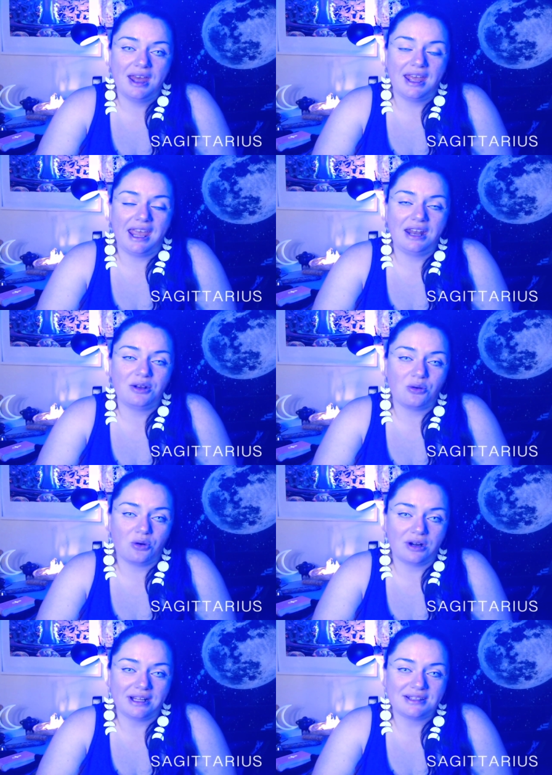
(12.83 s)
in
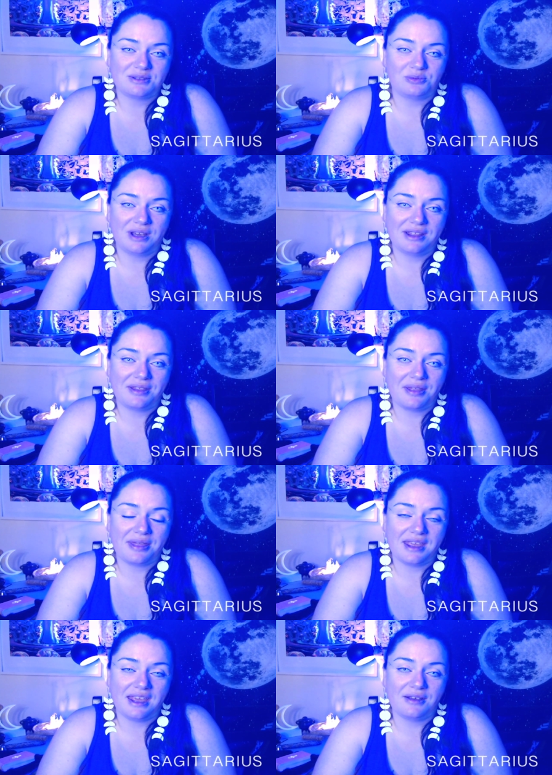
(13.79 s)
accordance with
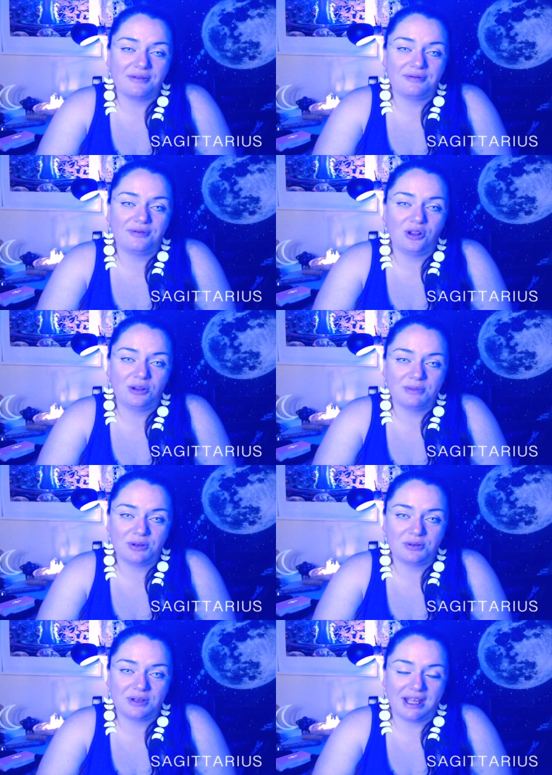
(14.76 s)
the full
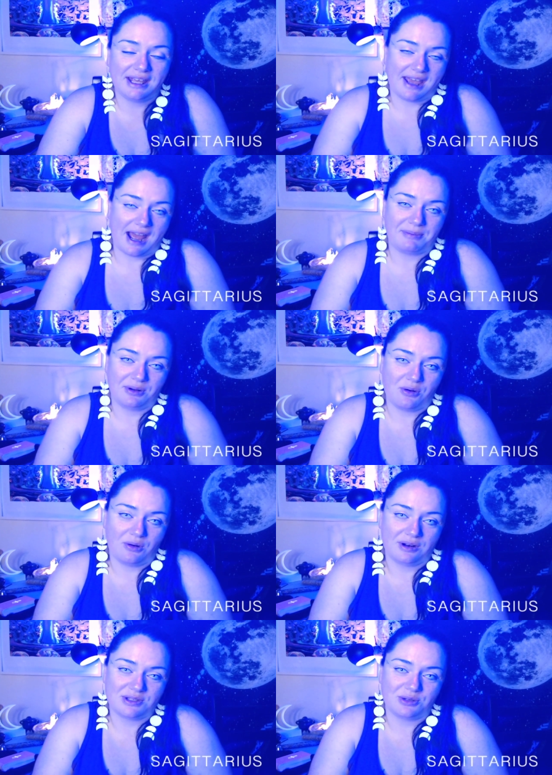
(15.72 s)
moon in
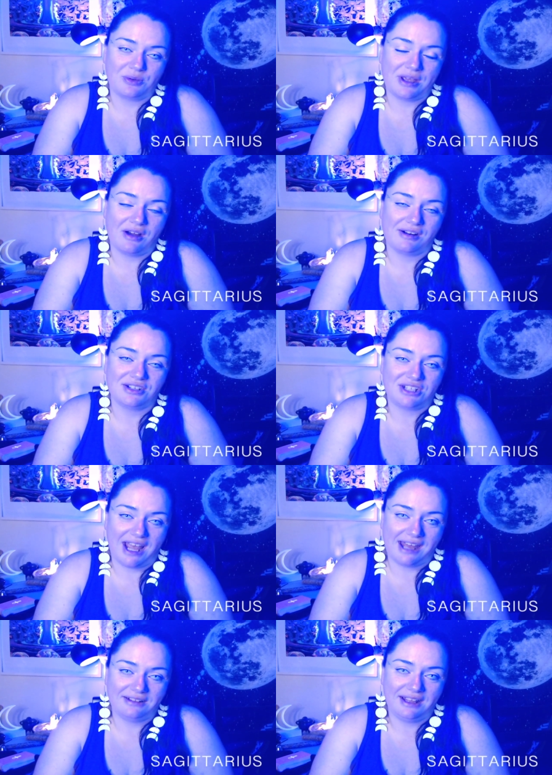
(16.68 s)
Capricorn. So we are
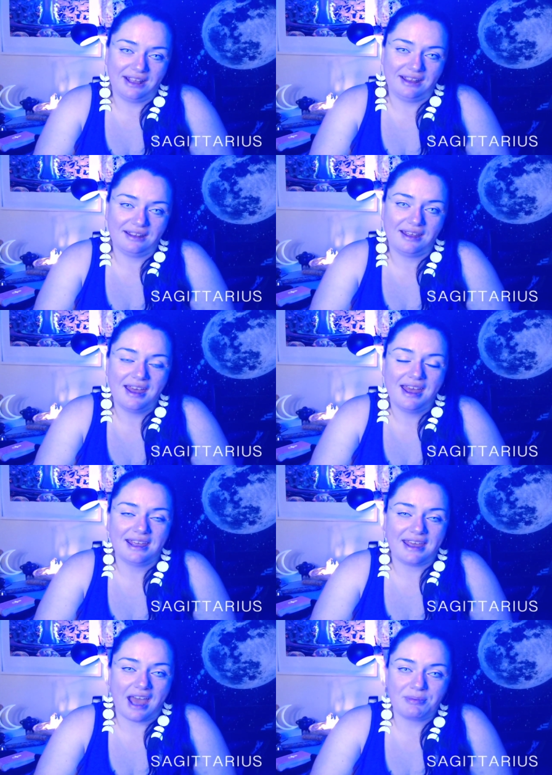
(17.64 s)
channeling
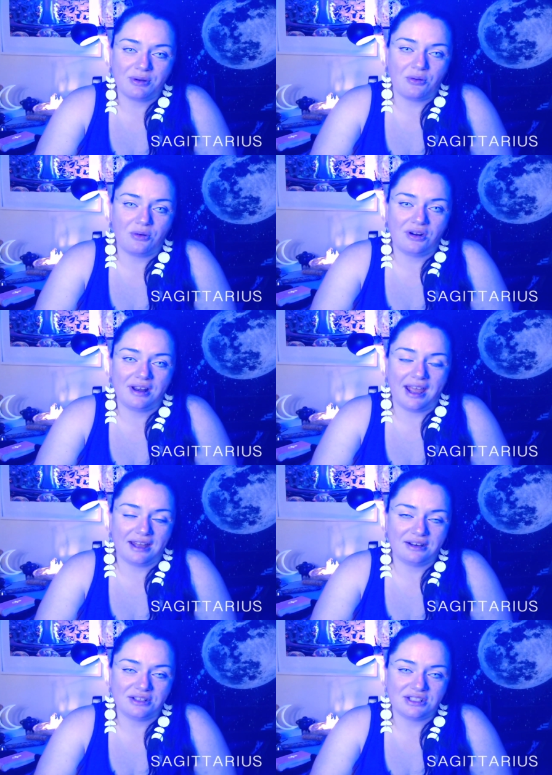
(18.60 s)
Capricorn
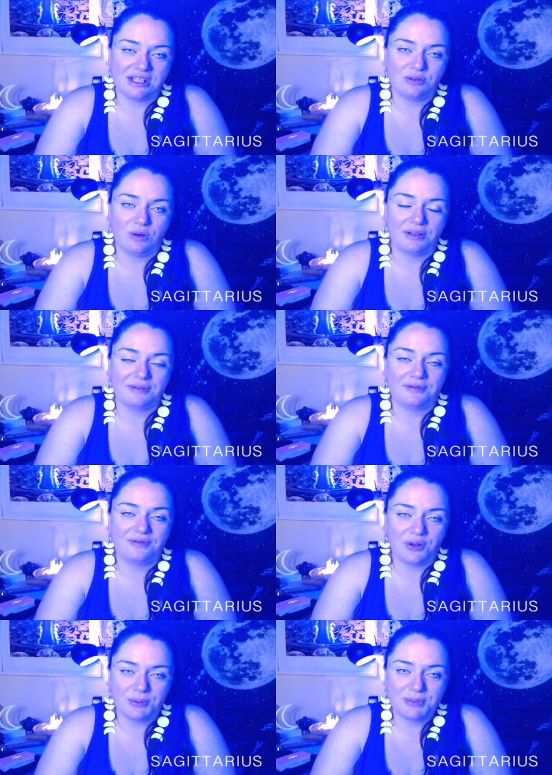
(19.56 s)
energy while the
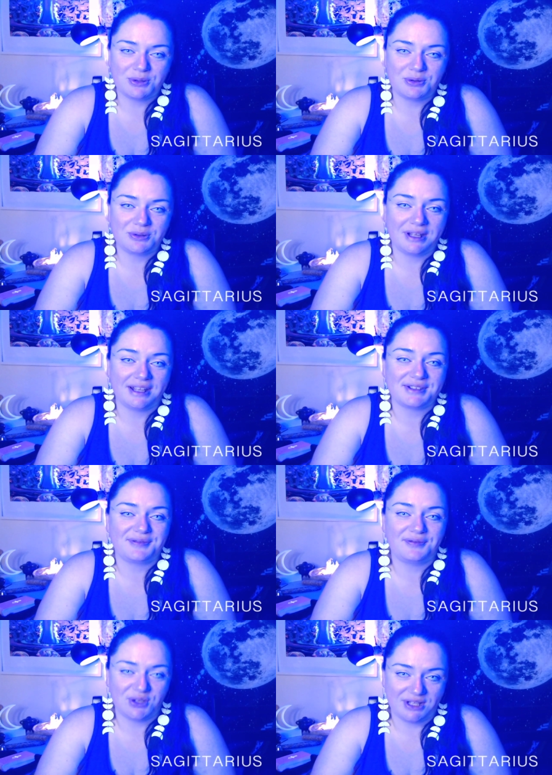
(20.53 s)
full moon is
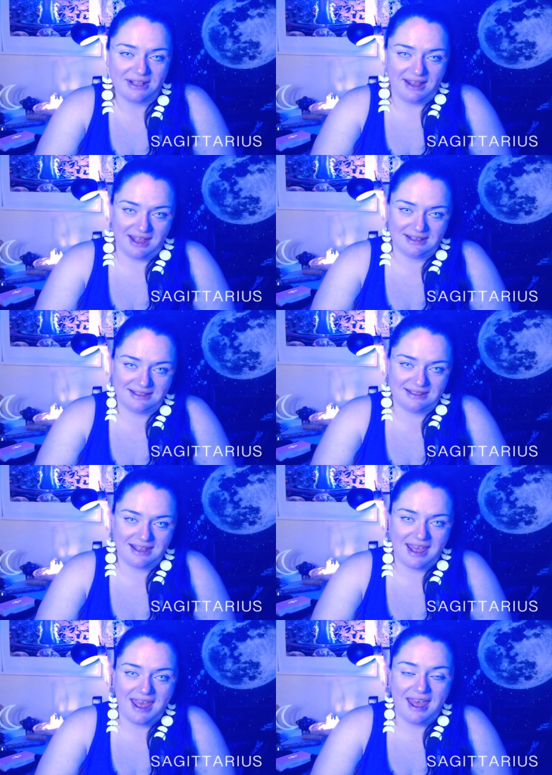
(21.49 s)
fully lit.
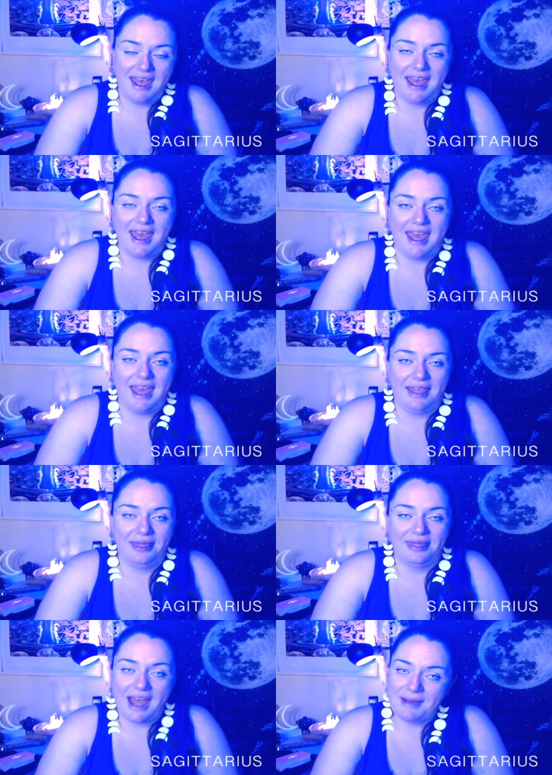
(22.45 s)
And
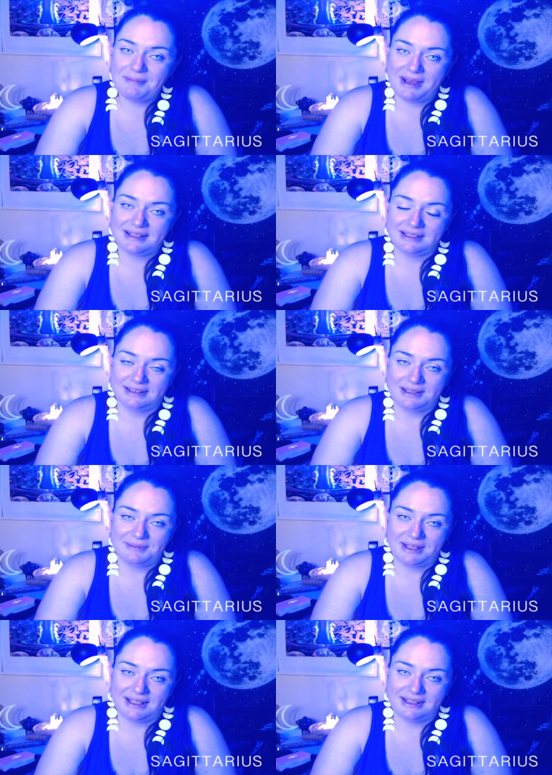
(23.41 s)
that basically
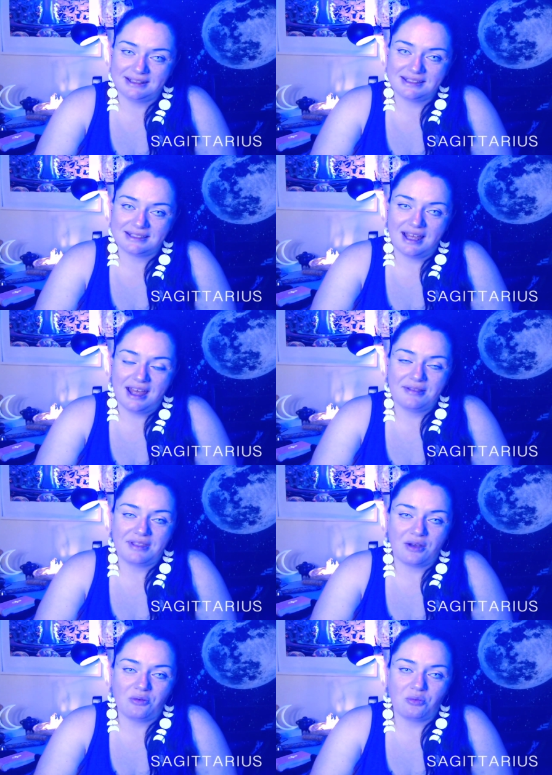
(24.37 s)
means
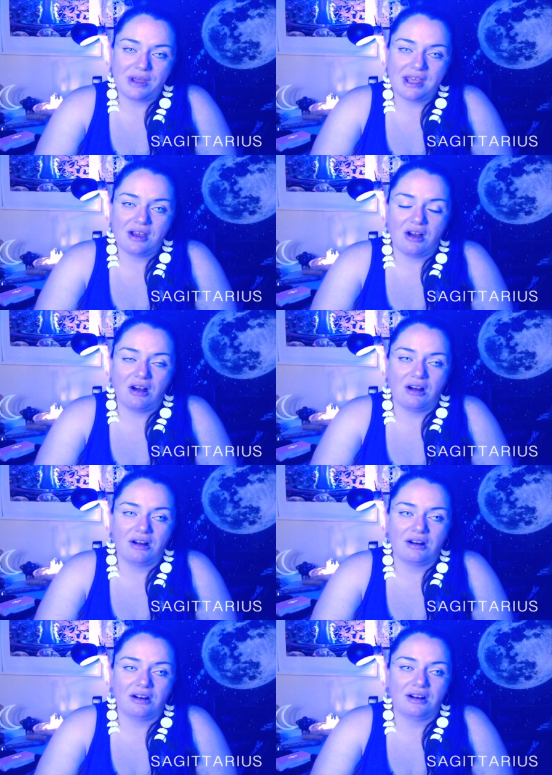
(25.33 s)
that we
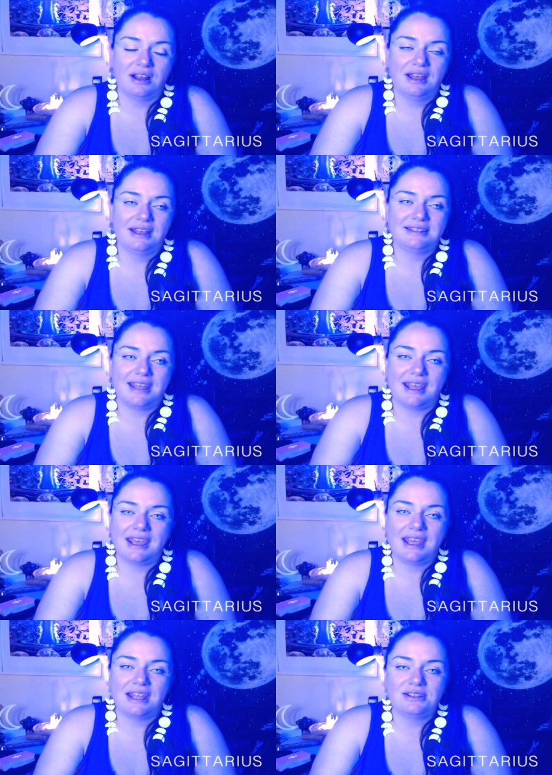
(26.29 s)
are
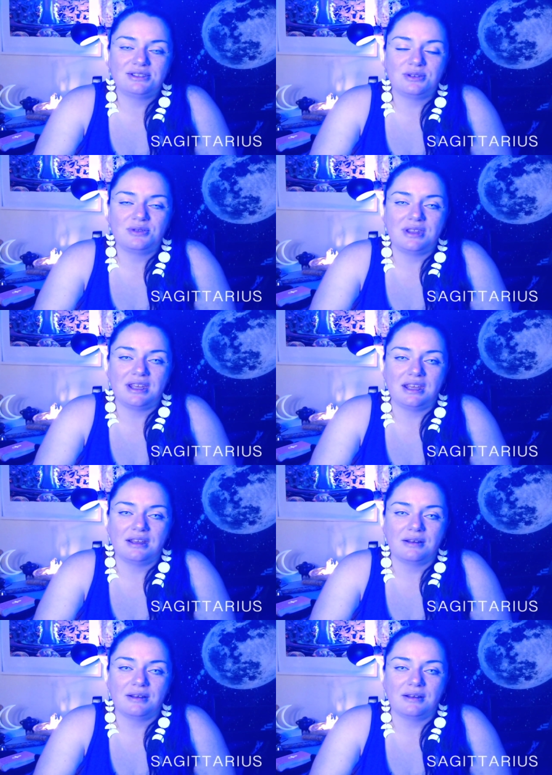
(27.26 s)
taking into the